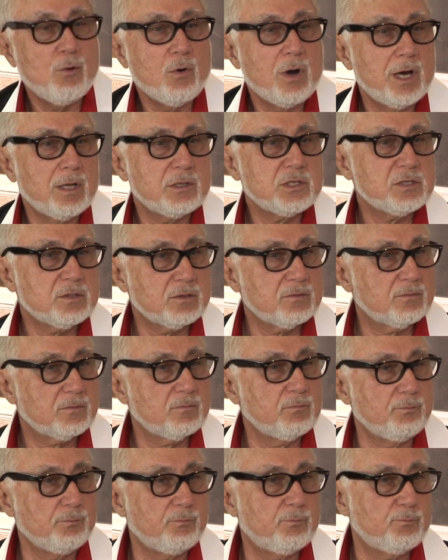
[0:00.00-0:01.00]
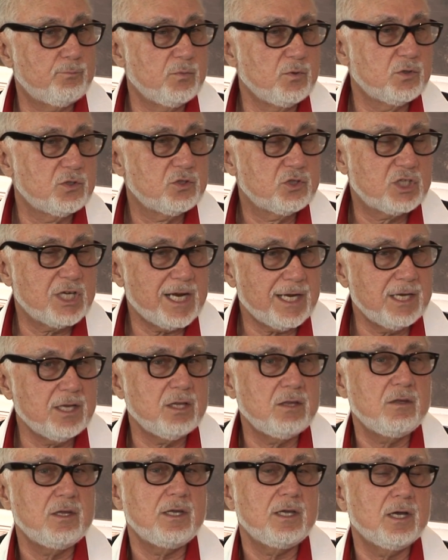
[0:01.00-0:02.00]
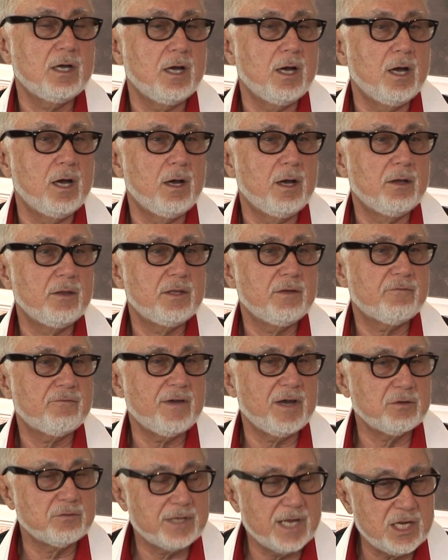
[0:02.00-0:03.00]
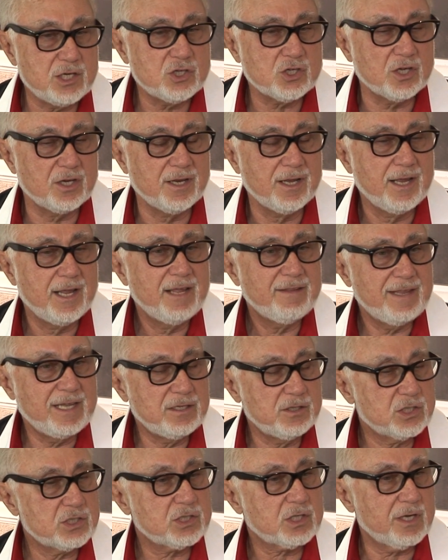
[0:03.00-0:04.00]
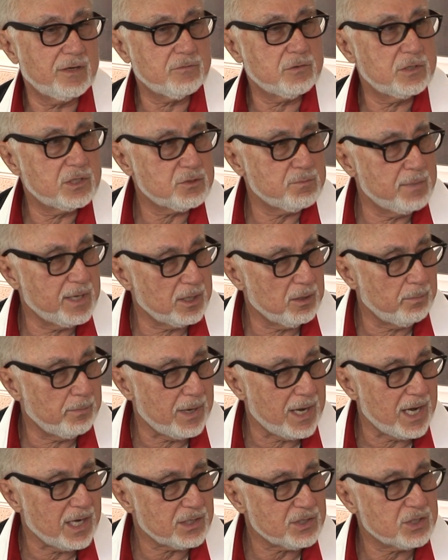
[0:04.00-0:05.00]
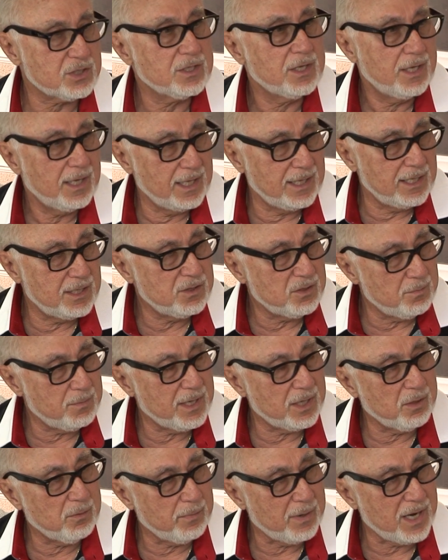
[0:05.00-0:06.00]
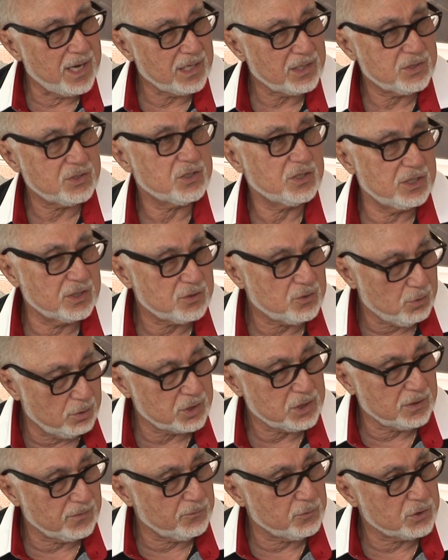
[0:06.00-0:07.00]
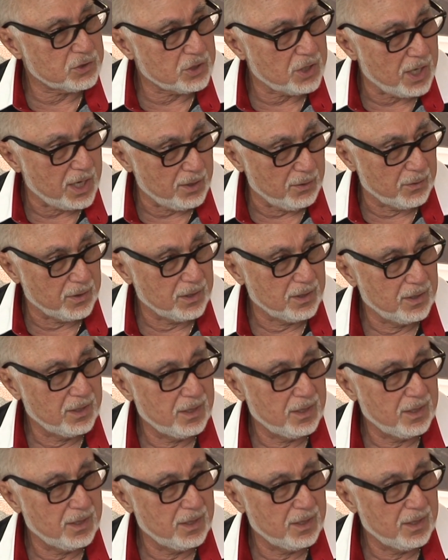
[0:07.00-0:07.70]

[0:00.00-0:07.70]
while he's checking the foundation, they discover this metal box, and in the metal box is Christopher's diary.